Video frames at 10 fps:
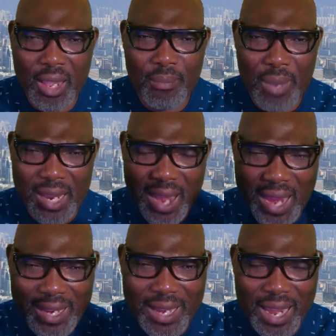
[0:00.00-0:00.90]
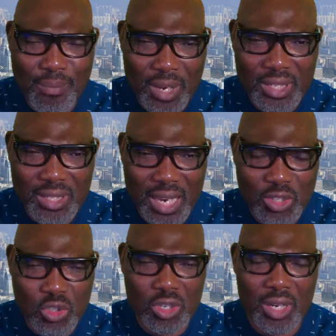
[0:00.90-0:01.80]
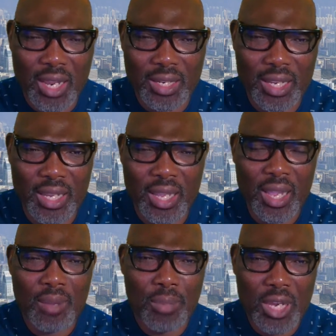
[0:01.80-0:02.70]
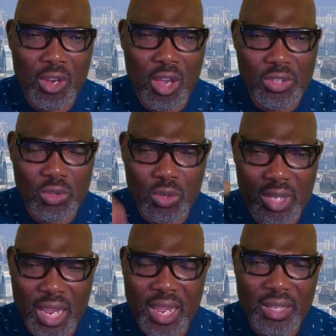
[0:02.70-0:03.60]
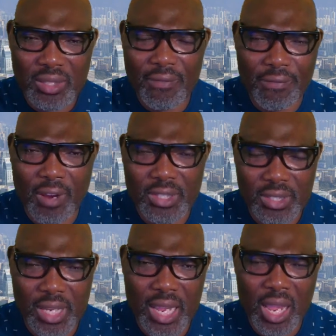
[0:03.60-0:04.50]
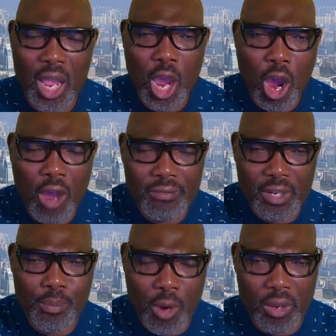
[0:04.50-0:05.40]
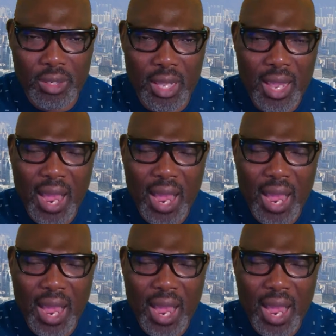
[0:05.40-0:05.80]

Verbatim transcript: but I came intentionally because today is the first day of the month